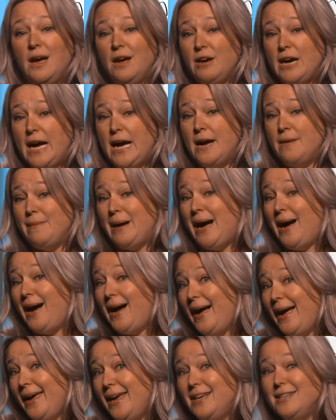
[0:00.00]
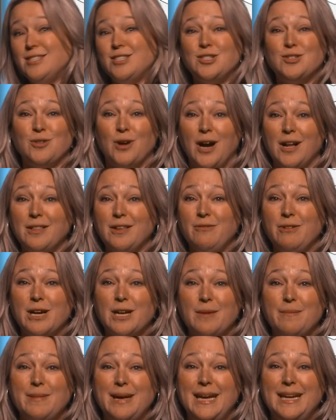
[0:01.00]
I strongly
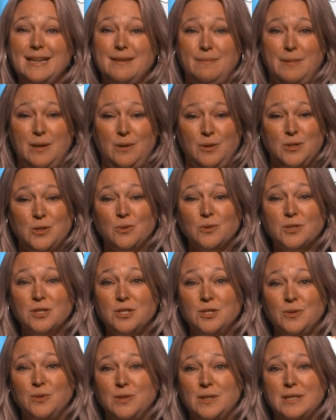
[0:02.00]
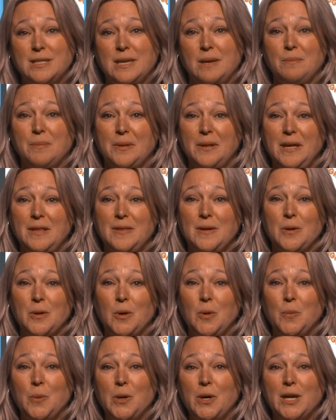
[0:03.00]
recommend middle school students complete their
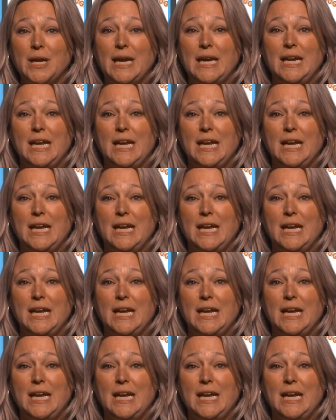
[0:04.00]
homework in